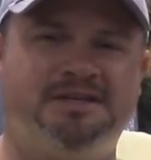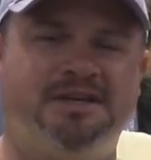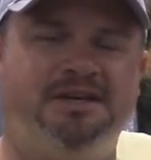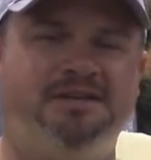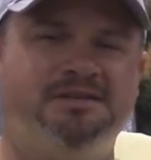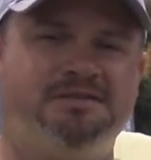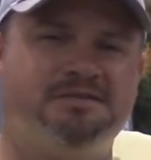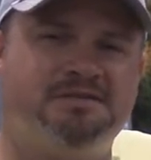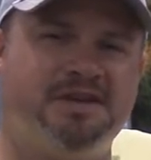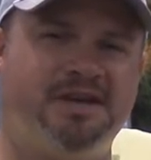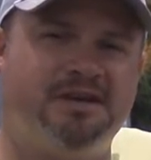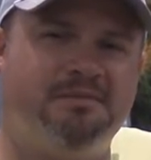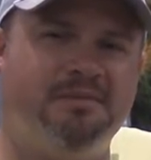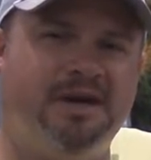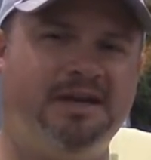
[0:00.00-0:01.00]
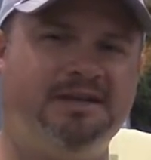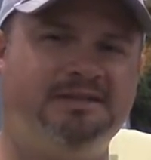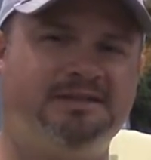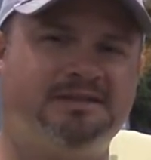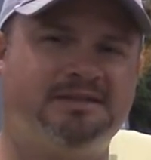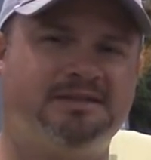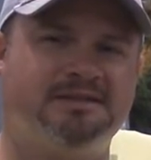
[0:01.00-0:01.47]
tons of
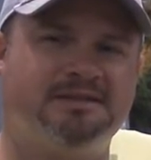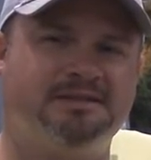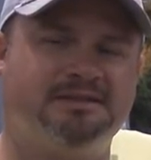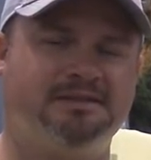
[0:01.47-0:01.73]
chatterbaits.